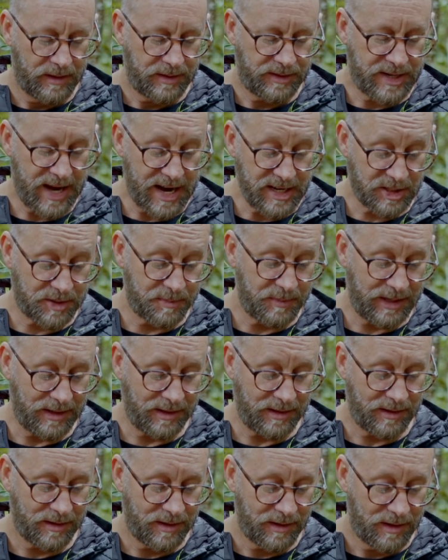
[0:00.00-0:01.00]
Test
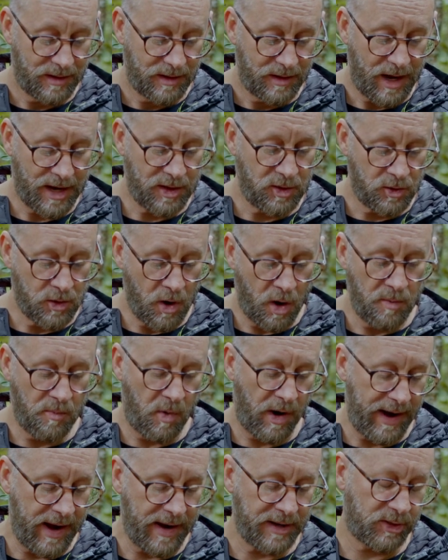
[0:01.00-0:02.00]
me and know
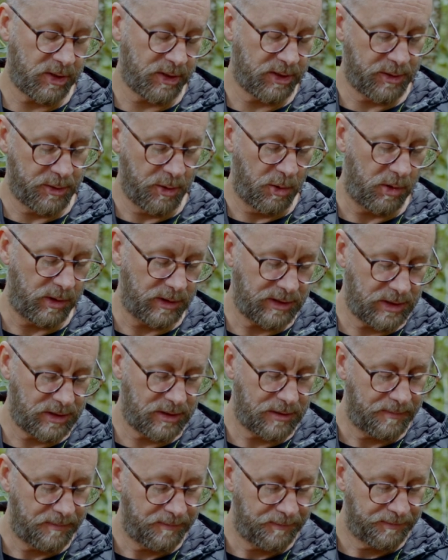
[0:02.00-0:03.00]
my anxious thoughts.